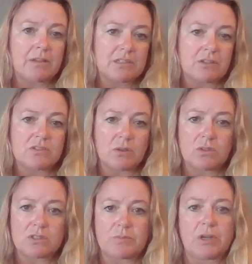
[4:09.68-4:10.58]
to slow
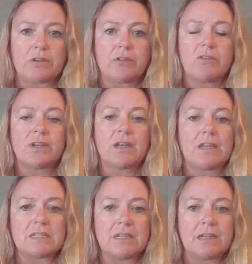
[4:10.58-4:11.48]
the spread of
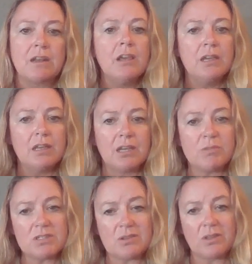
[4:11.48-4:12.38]
COVID-19 in
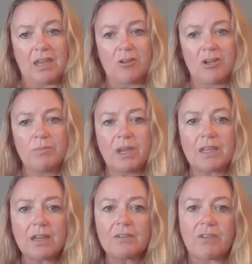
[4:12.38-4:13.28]
Missoula County by
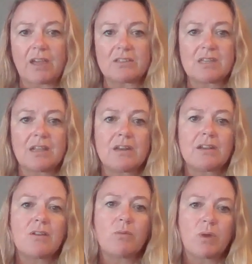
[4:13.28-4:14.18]
getting
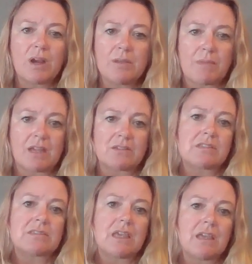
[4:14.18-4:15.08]
vaccinated, wearing
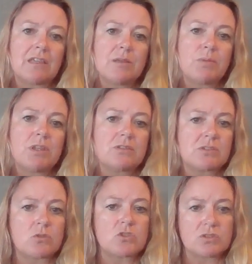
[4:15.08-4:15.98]
masks, and keeping
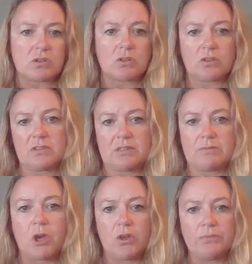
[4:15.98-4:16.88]
social circles
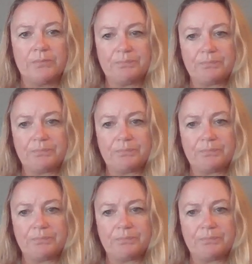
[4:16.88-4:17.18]
small.